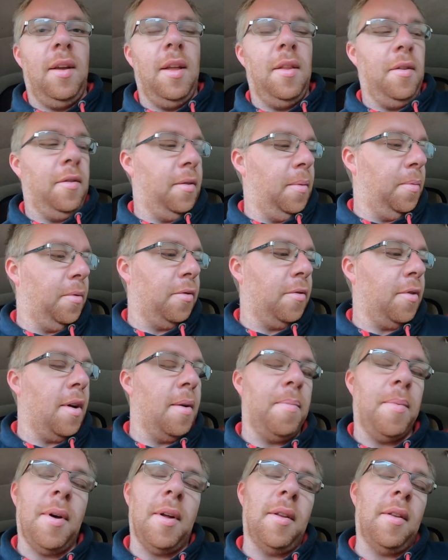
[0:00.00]
hit the
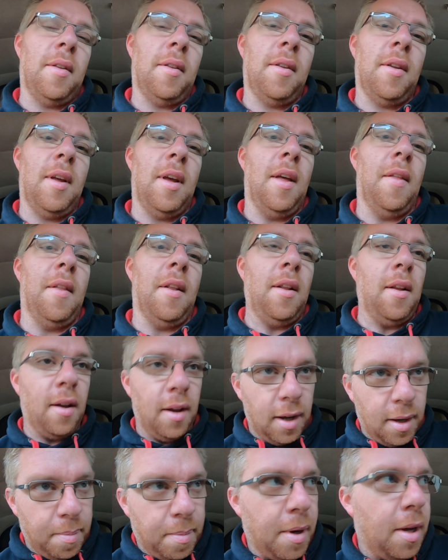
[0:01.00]
subscribe button, hit the
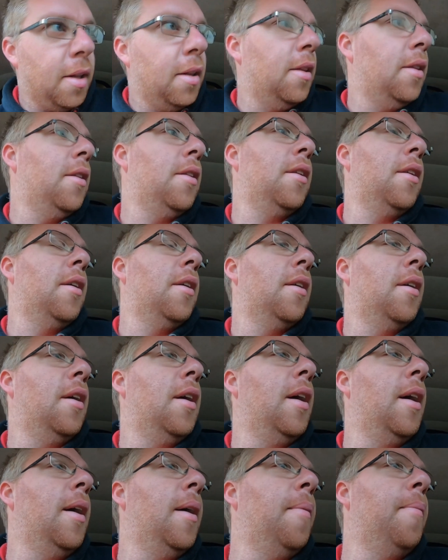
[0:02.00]
like button.
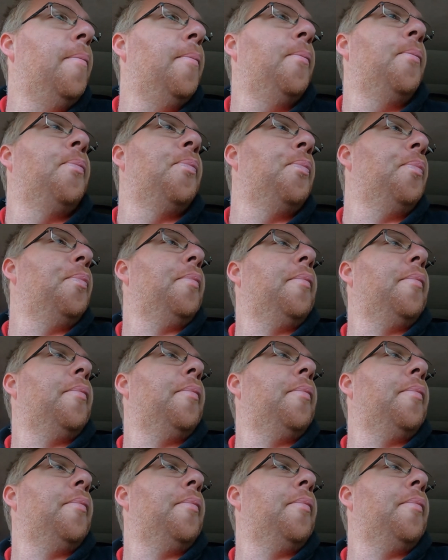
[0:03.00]
I've